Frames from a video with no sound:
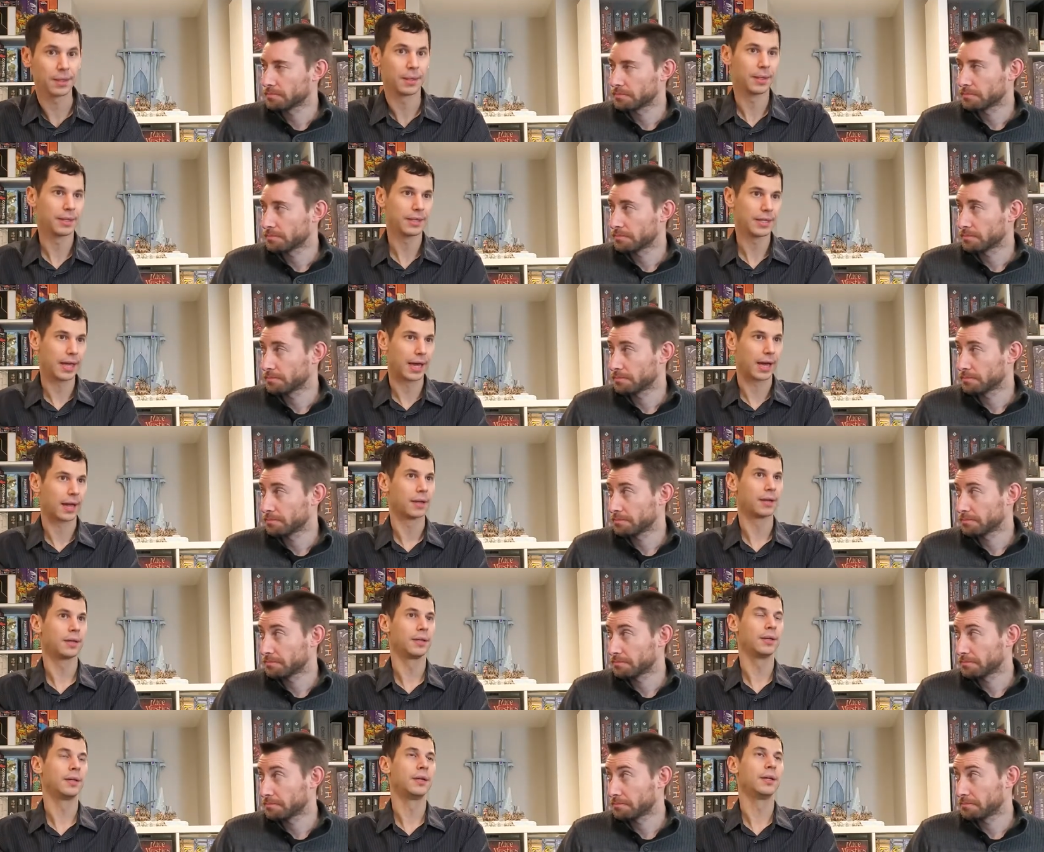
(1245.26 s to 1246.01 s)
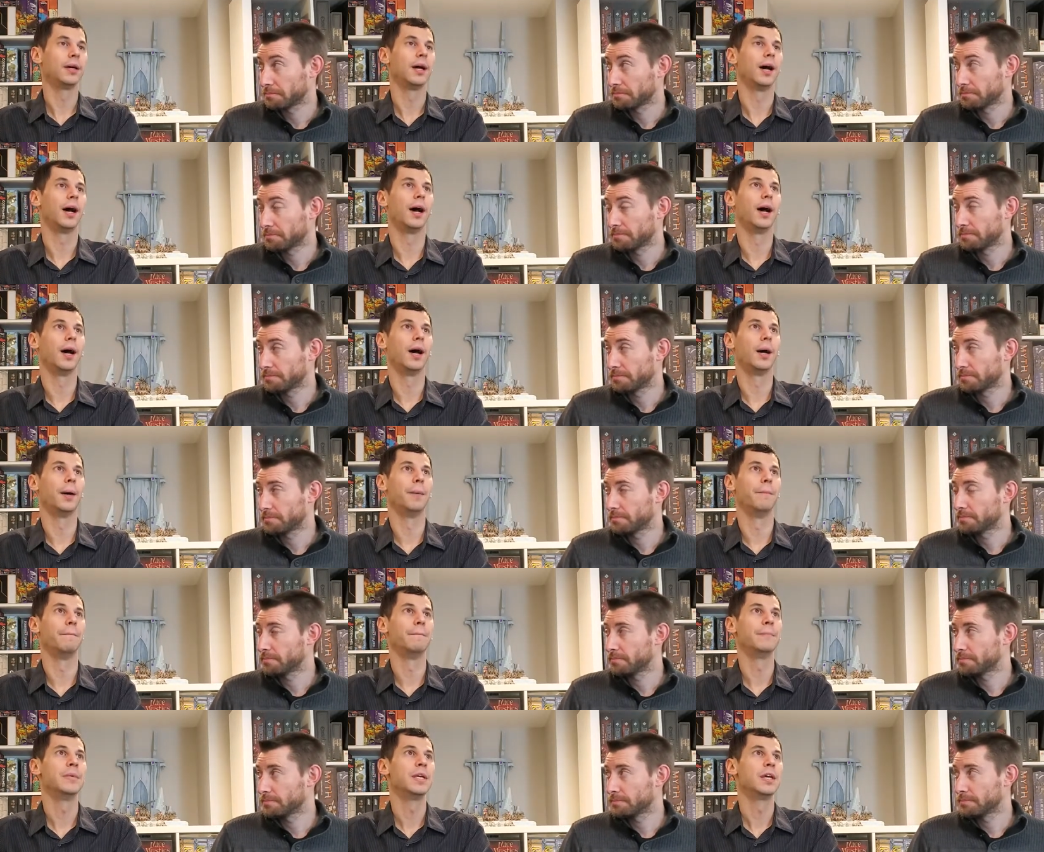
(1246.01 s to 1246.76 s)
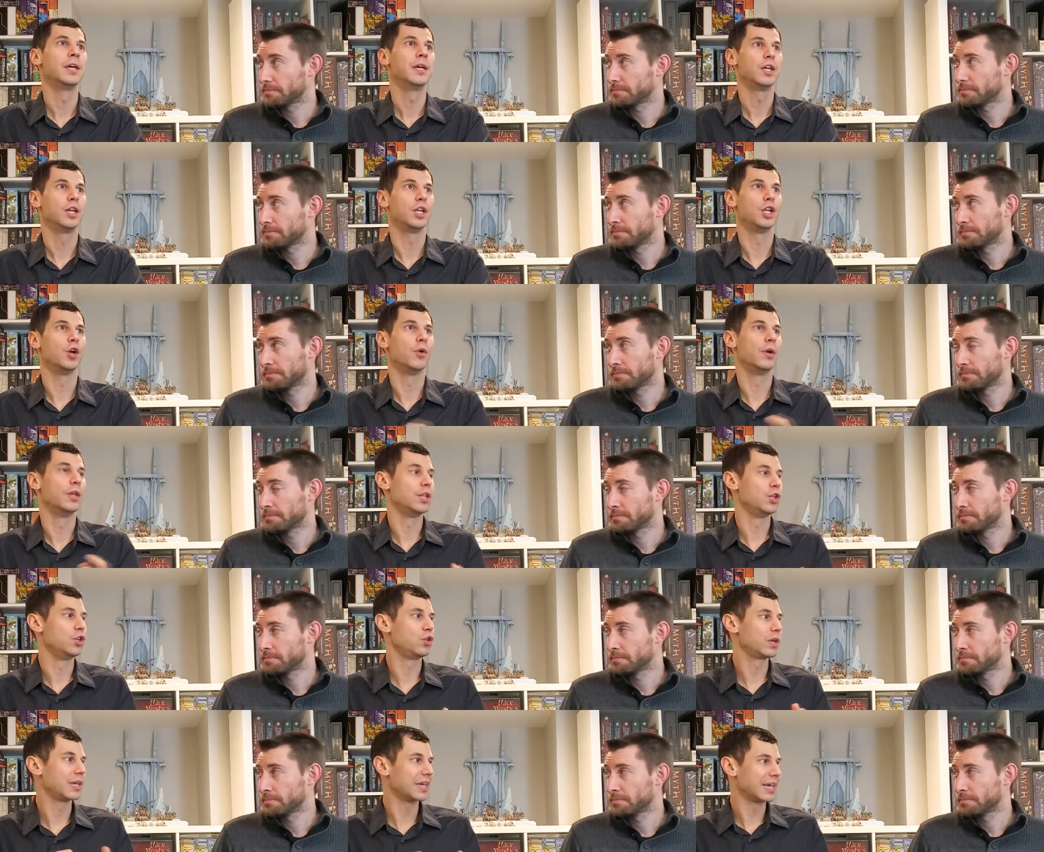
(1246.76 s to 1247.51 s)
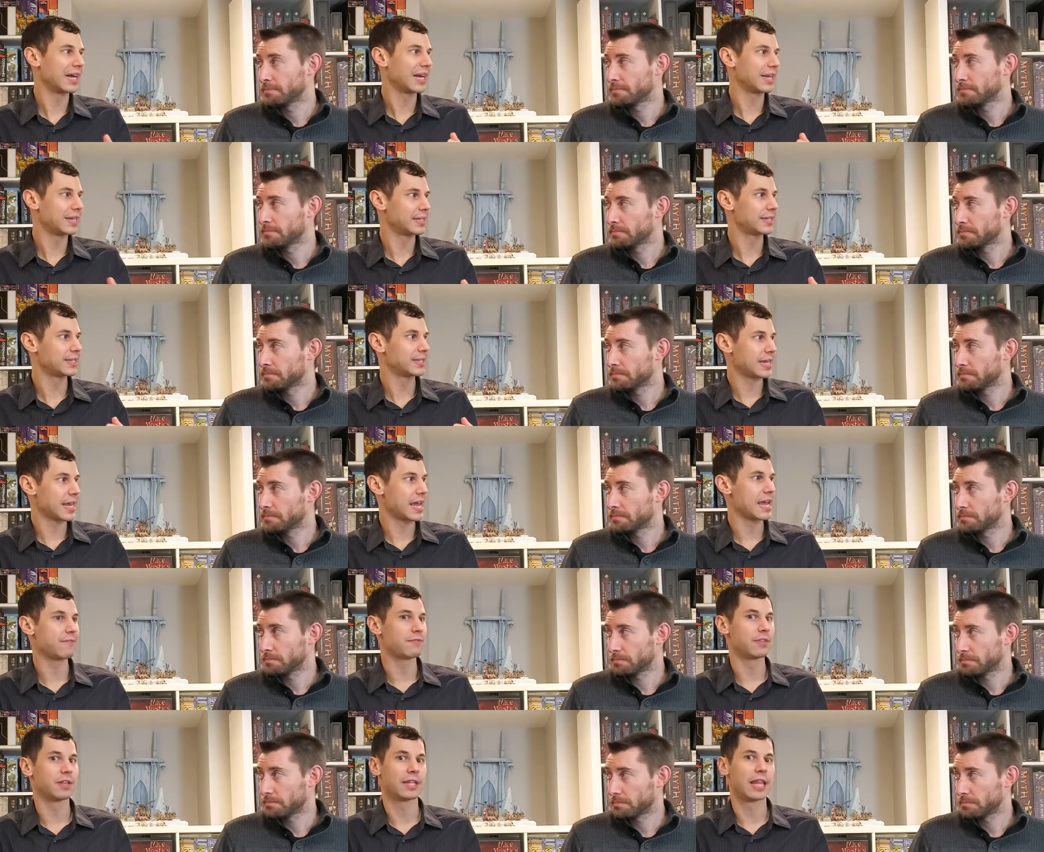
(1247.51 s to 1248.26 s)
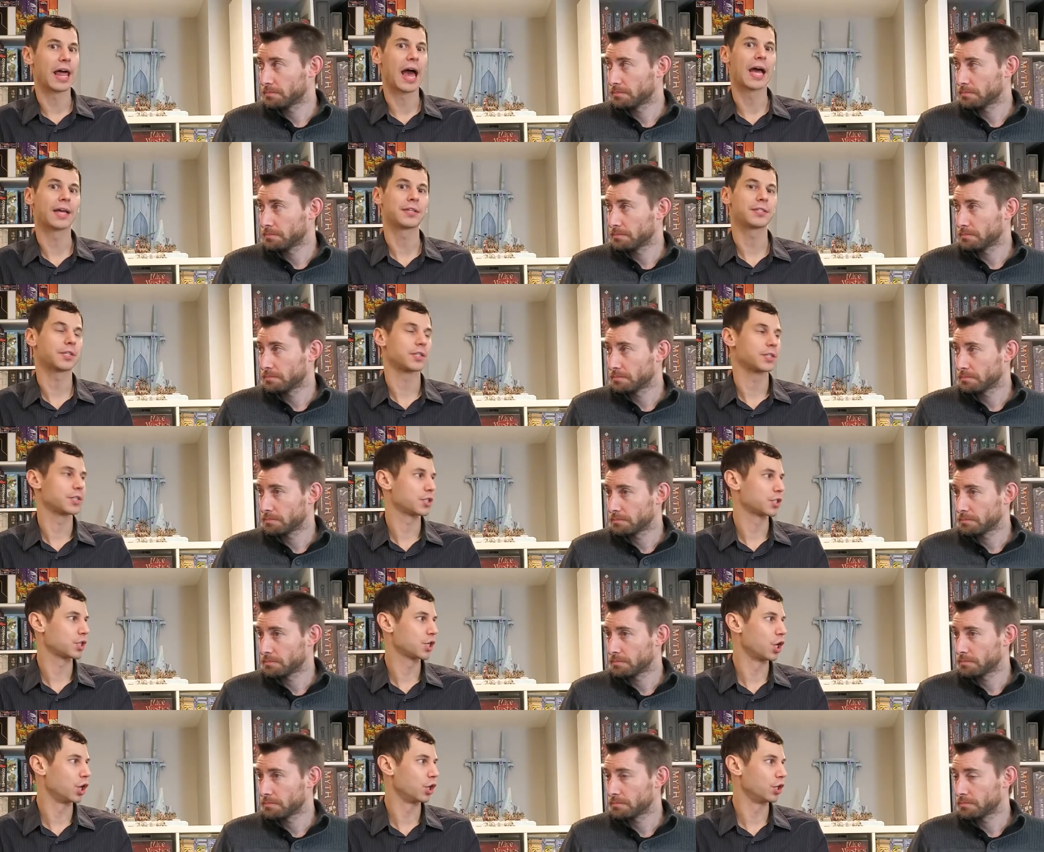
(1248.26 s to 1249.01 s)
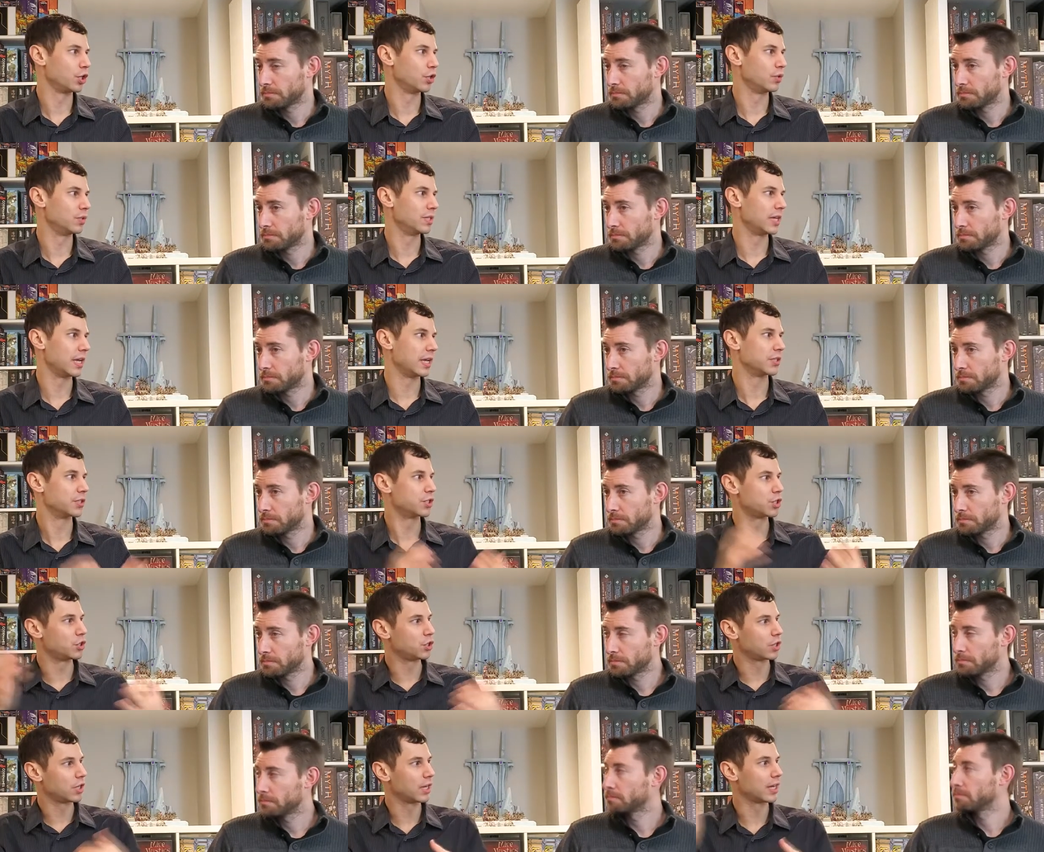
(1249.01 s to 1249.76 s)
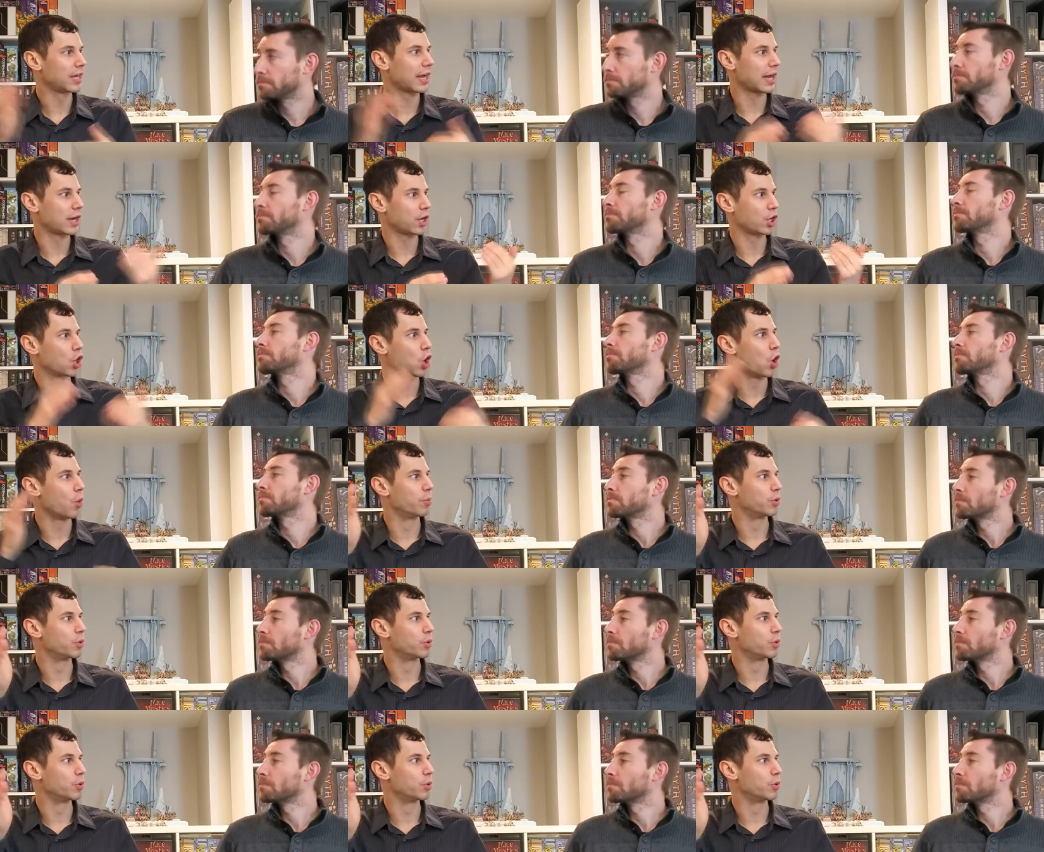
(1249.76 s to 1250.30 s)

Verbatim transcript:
Speaker 1: Yeah. You know, and you can kind of save the last skull you did. So you can kind of go